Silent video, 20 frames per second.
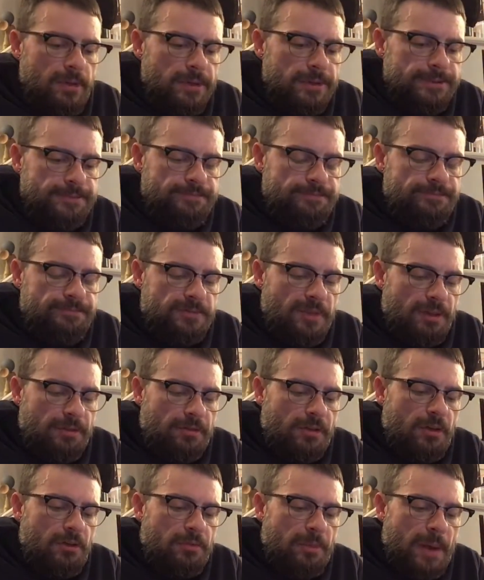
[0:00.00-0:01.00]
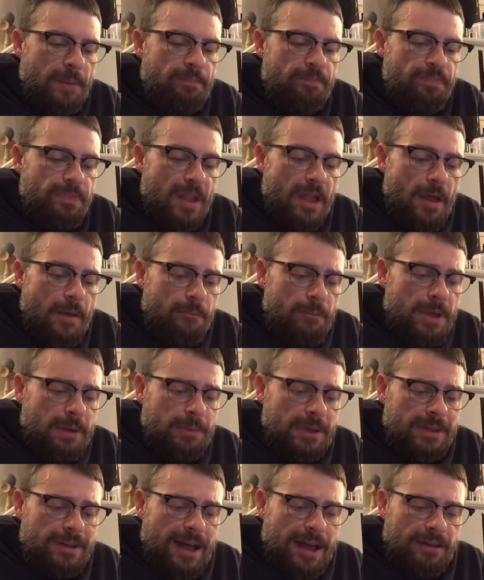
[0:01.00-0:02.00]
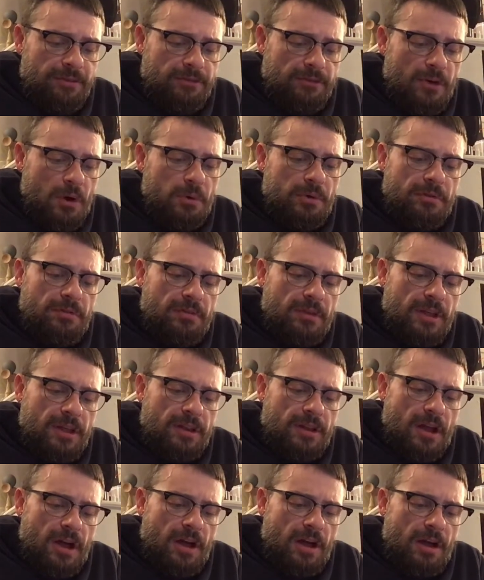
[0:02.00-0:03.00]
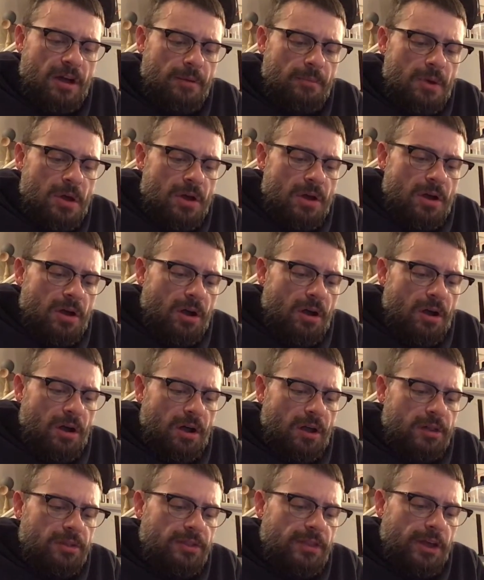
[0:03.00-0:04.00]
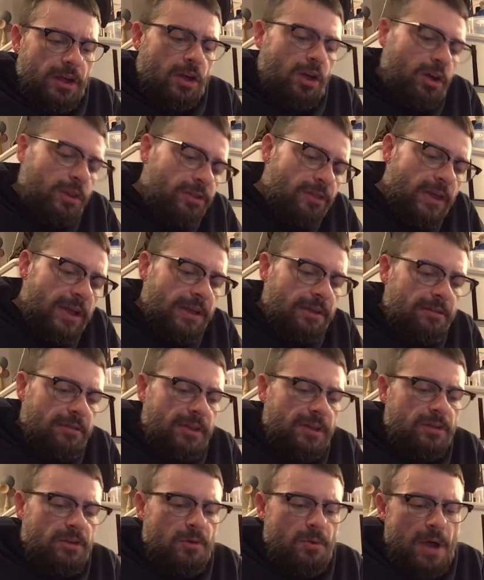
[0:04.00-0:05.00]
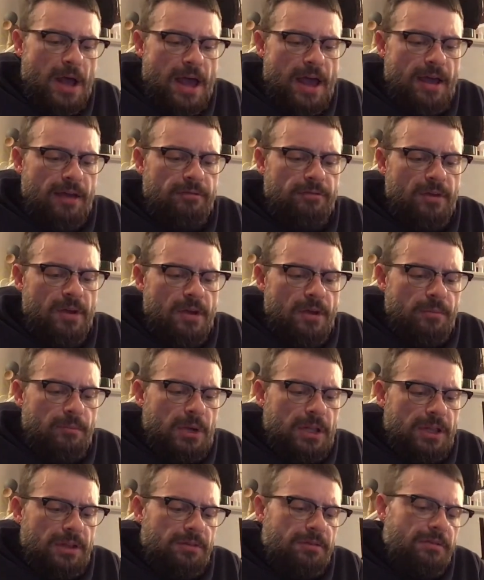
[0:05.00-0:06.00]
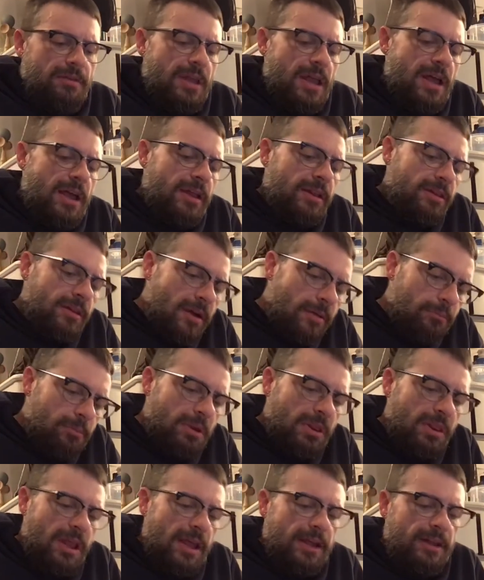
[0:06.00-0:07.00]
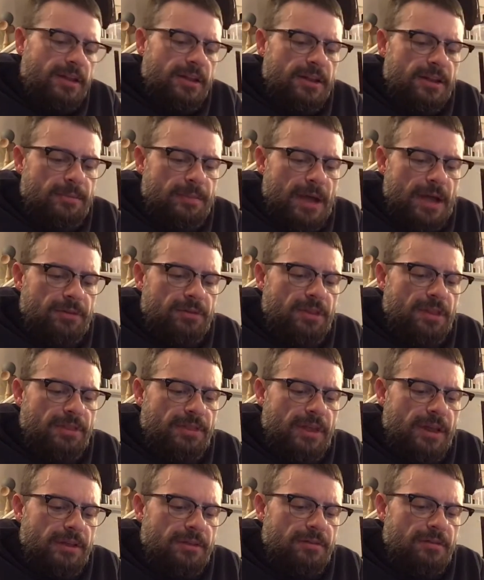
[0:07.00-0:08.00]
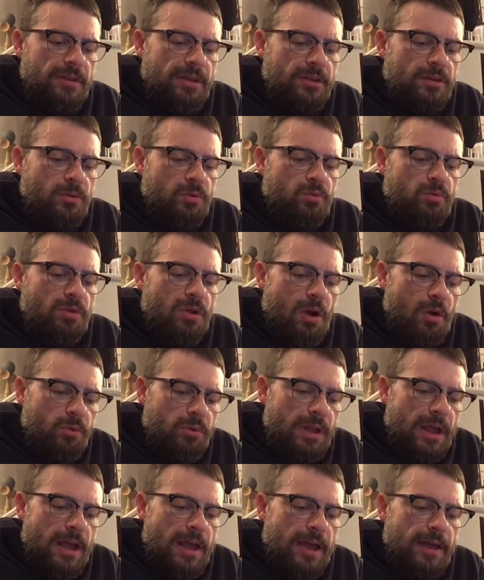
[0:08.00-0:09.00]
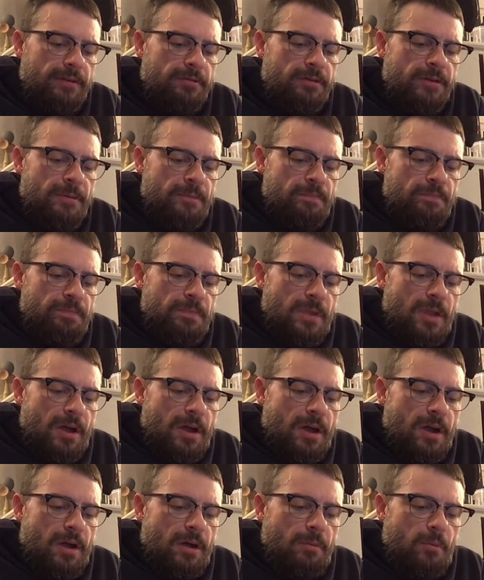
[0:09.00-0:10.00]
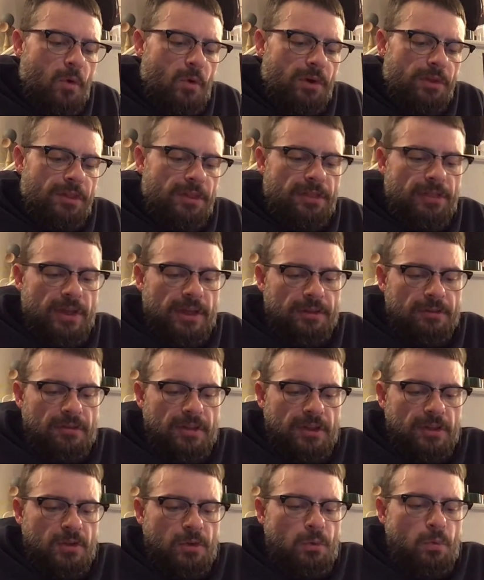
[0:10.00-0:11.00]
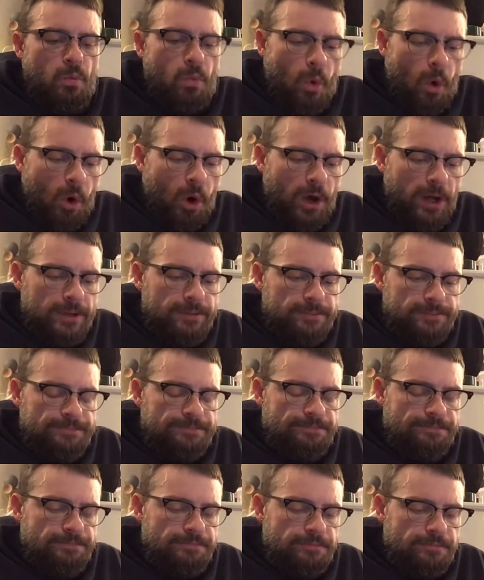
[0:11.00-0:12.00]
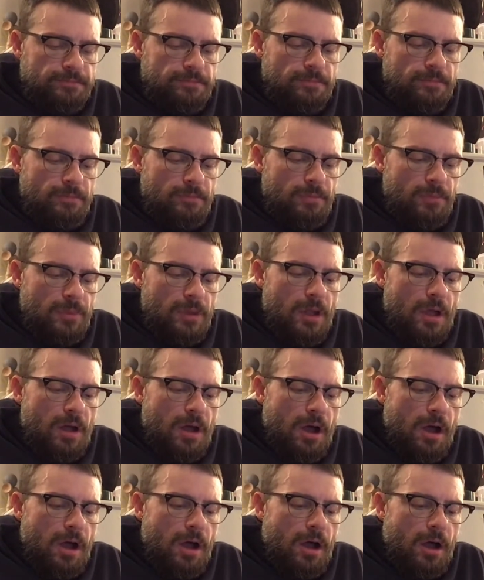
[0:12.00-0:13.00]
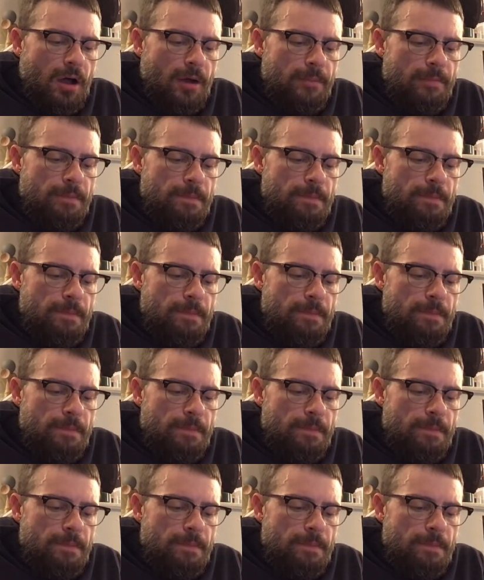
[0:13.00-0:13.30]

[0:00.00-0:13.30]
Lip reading: excuse me, maybe not focusing on the good things that you have, but instead complaining about the things that you don't have, or the things that you want. Uh,